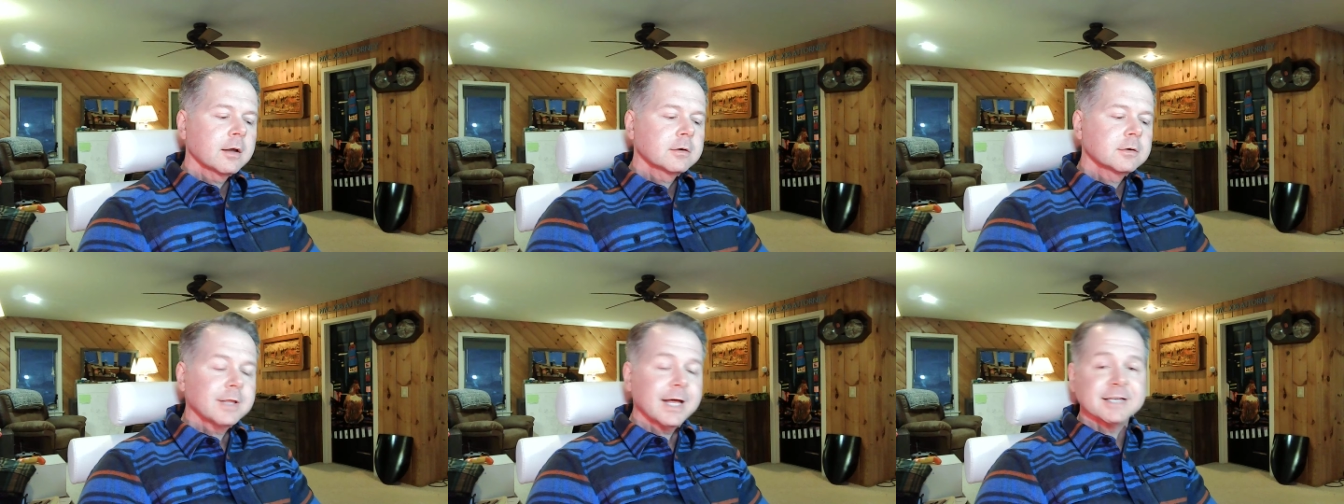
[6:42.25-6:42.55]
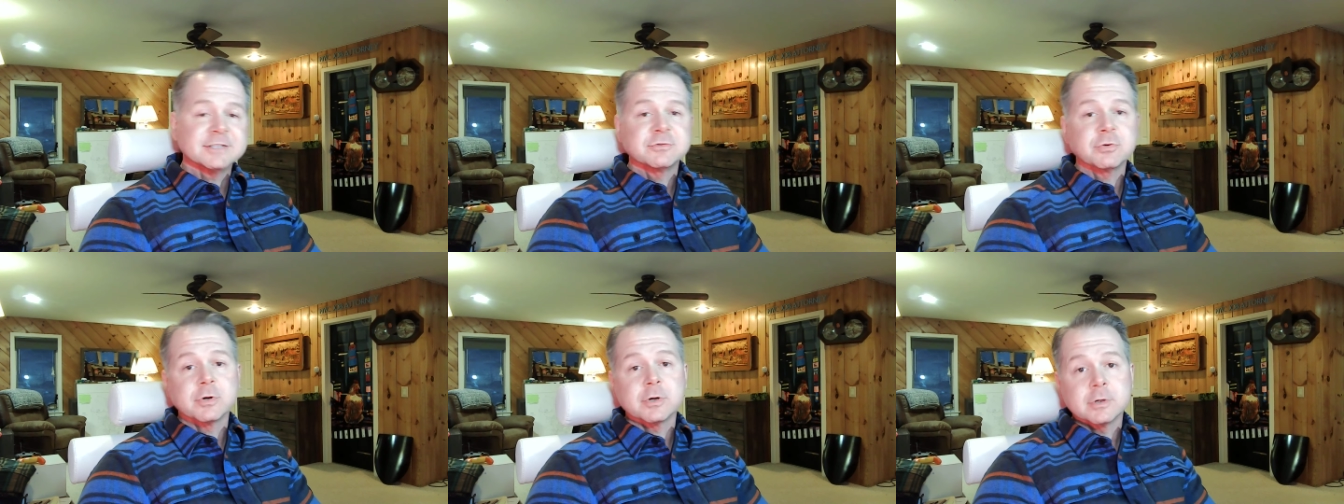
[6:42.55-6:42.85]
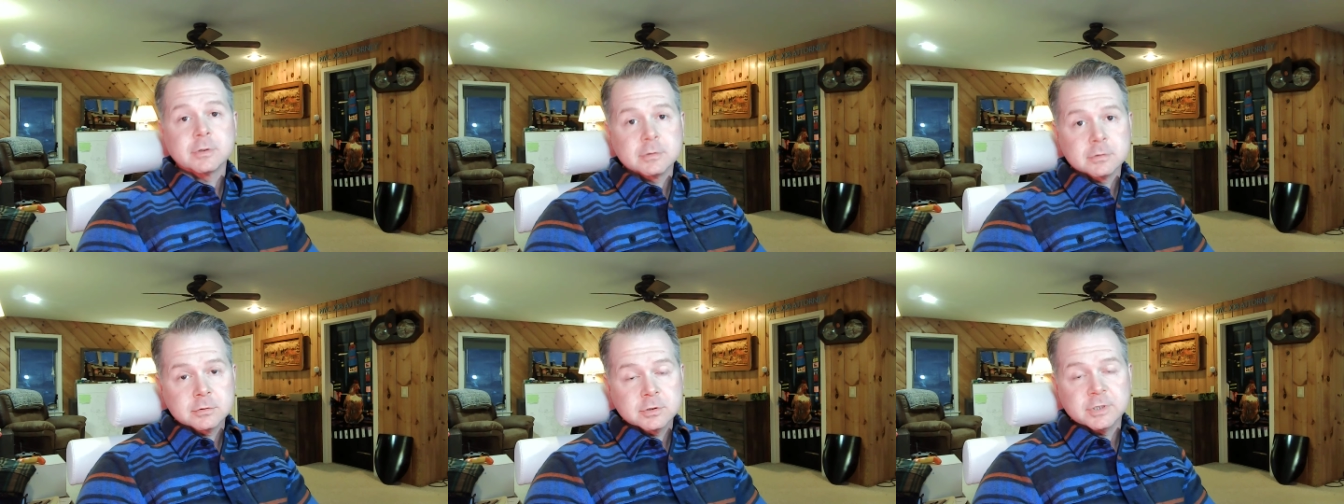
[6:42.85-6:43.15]

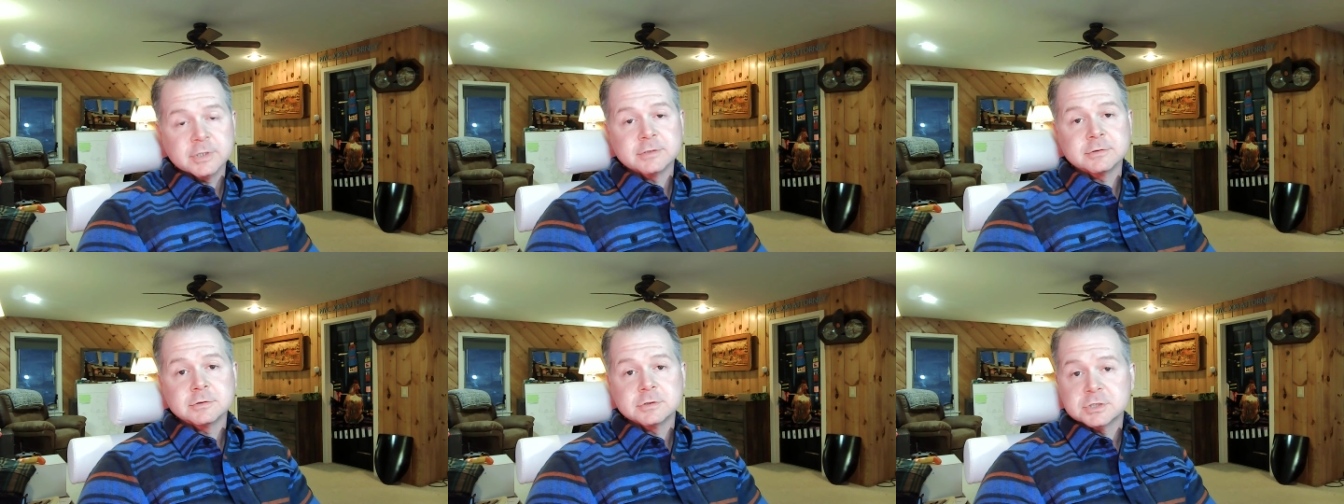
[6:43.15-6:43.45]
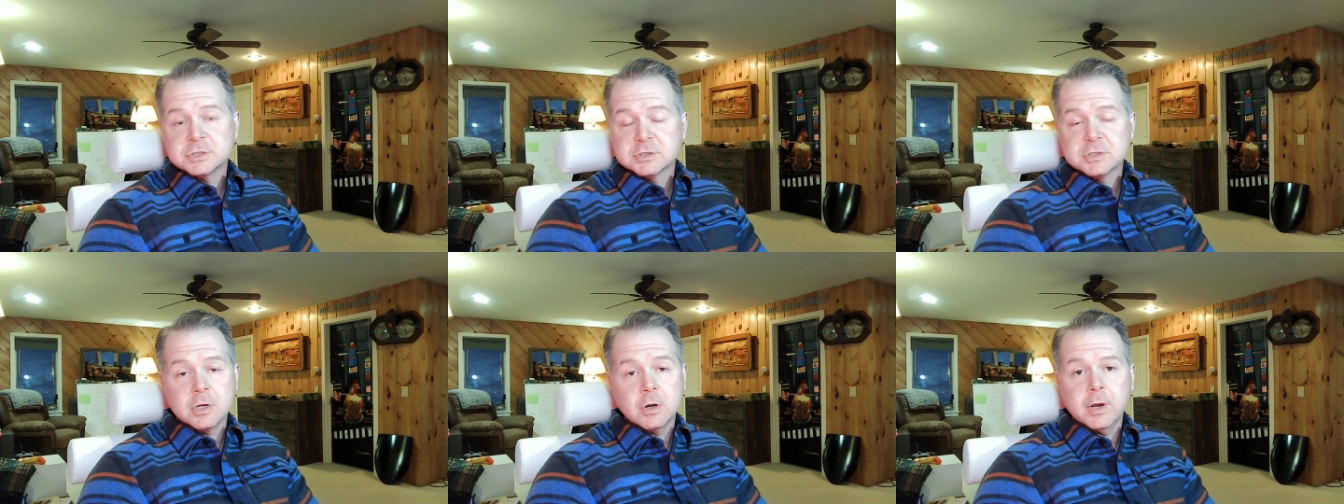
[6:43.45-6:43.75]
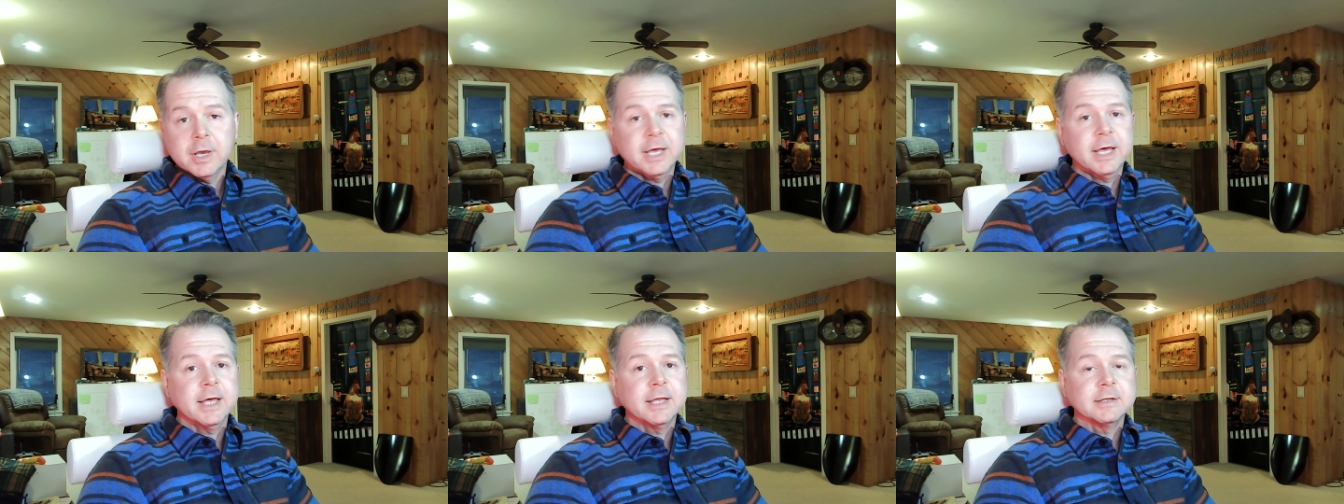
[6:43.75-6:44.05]
Glassdoor could just go
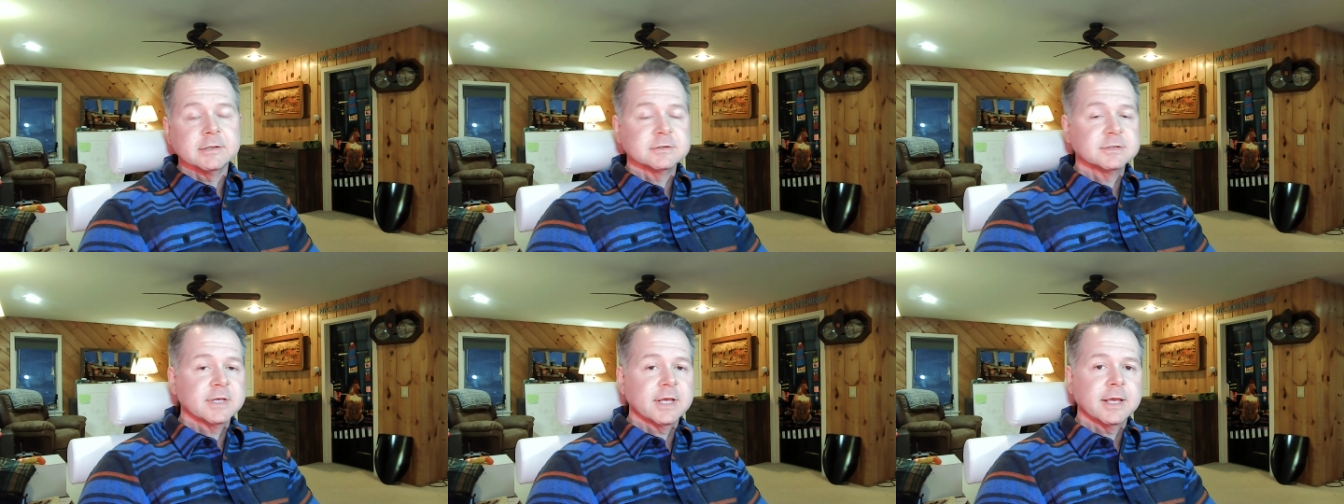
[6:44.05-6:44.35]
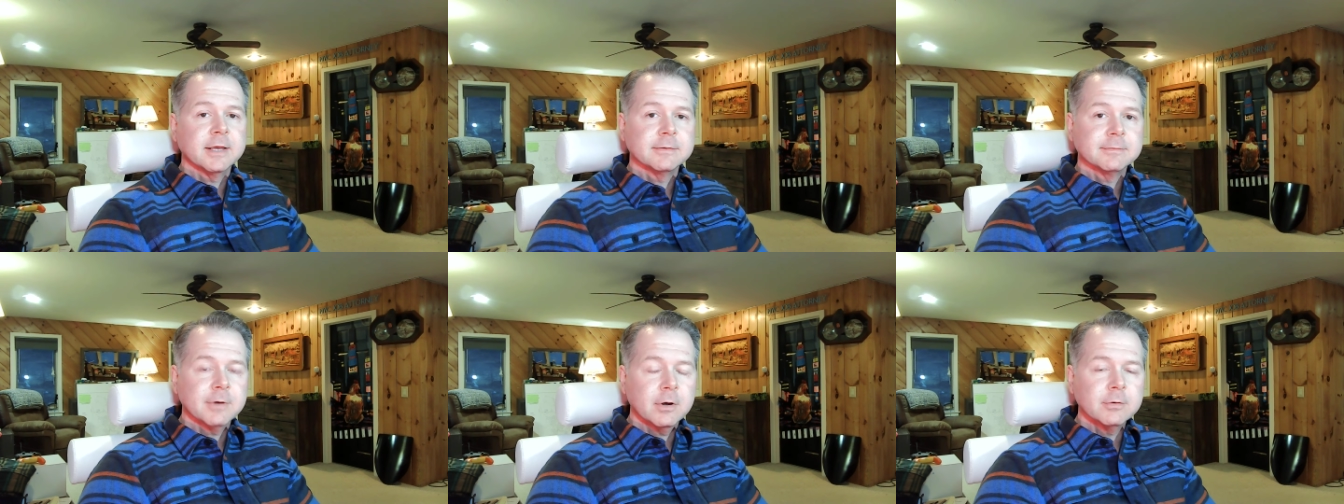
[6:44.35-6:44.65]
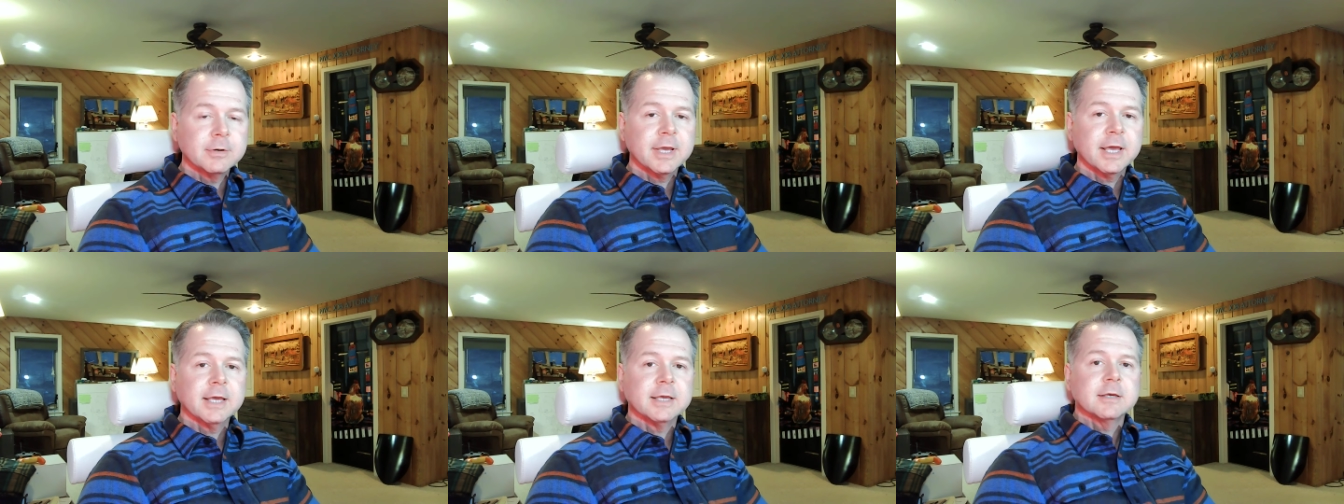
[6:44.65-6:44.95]
ahead and say,
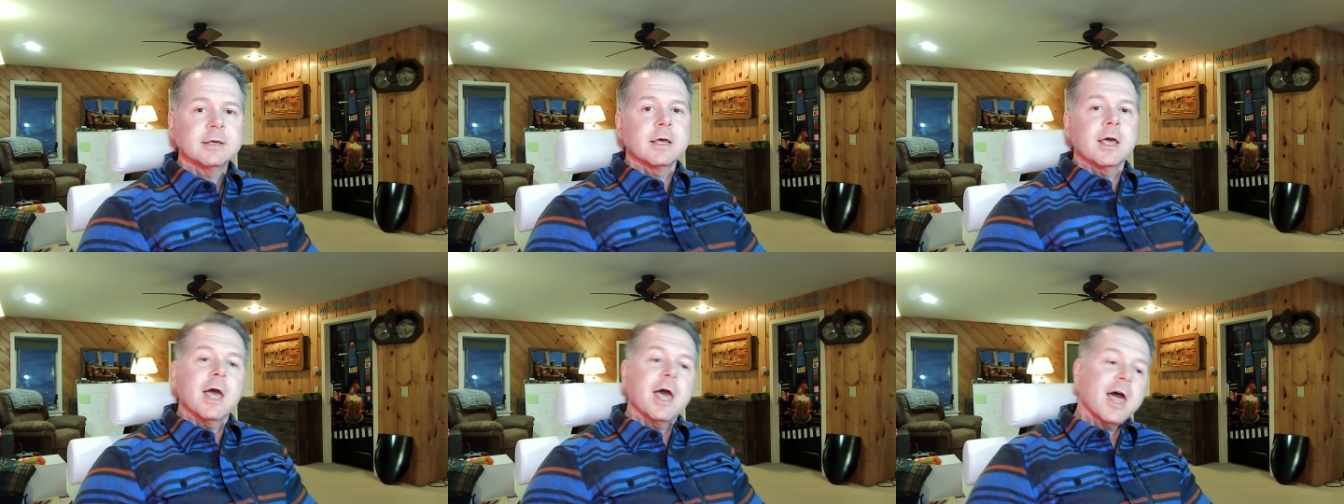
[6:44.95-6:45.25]
okay,